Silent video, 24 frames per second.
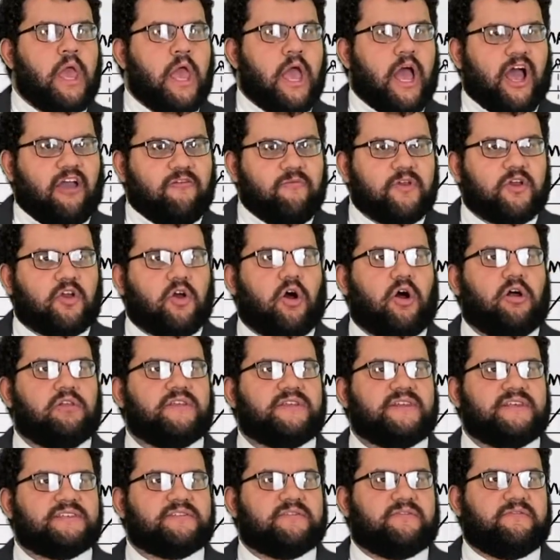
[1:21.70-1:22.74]
I've been called in
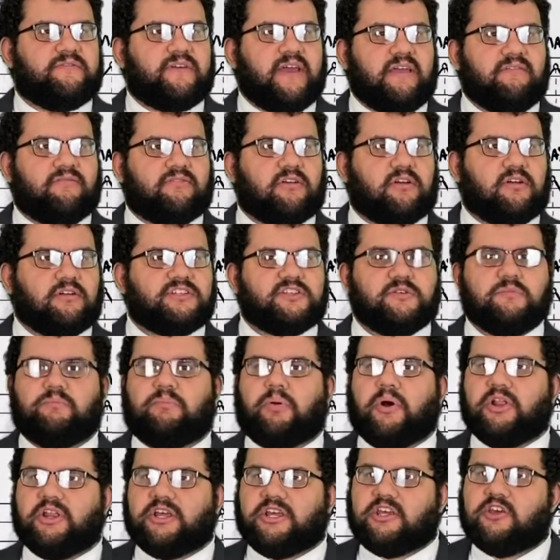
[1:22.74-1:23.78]
as a favor to
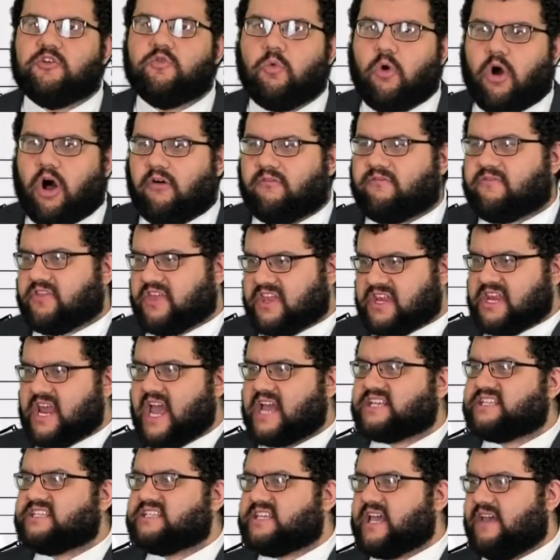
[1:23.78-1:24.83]
bully you all for the
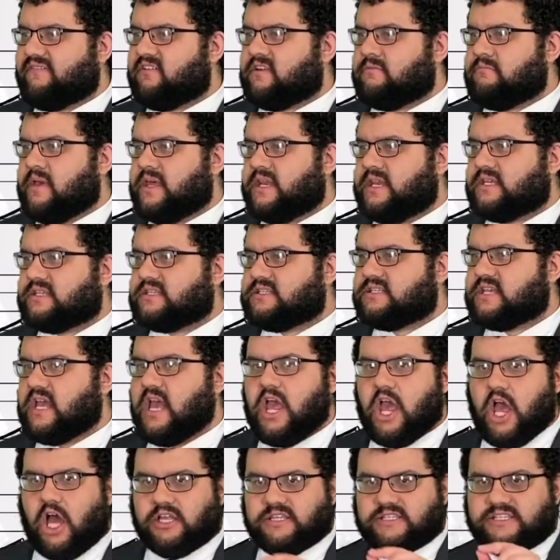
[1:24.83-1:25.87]
next seven minutes
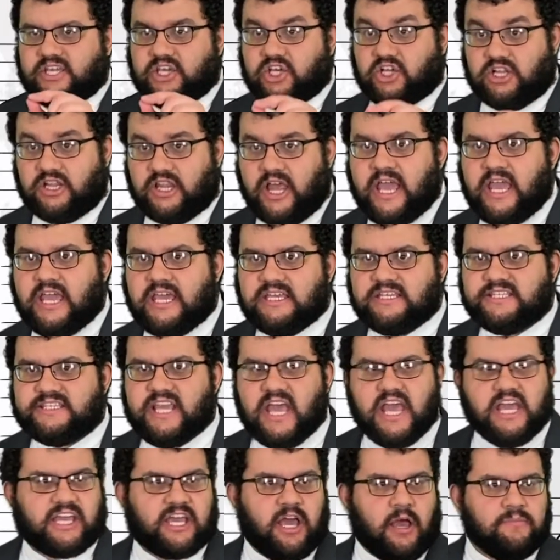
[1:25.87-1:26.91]
until Lay's
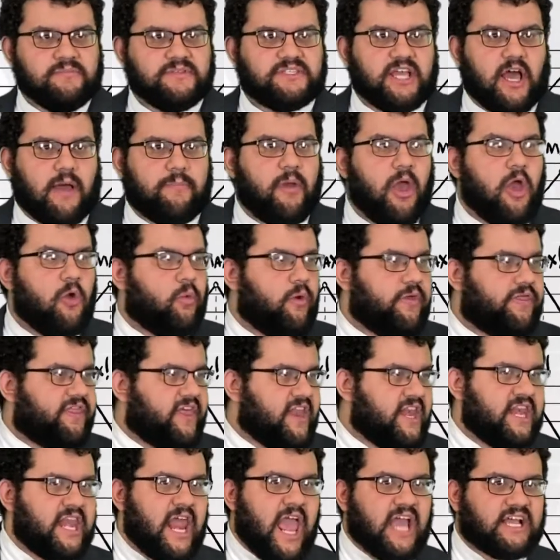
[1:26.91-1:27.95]
comes up with the
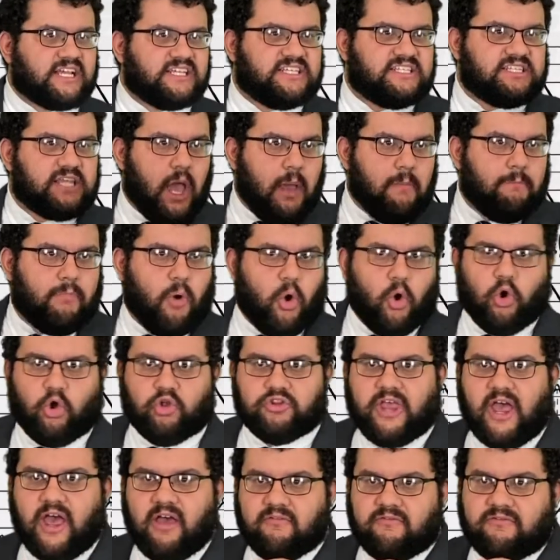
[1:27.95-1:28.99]
next
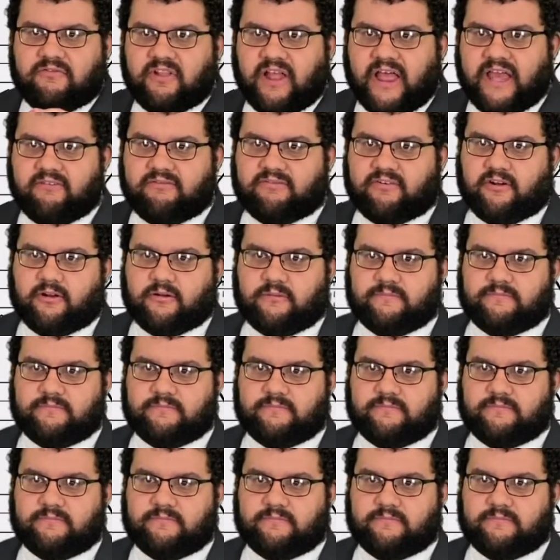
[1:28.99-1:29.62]
bold flavor.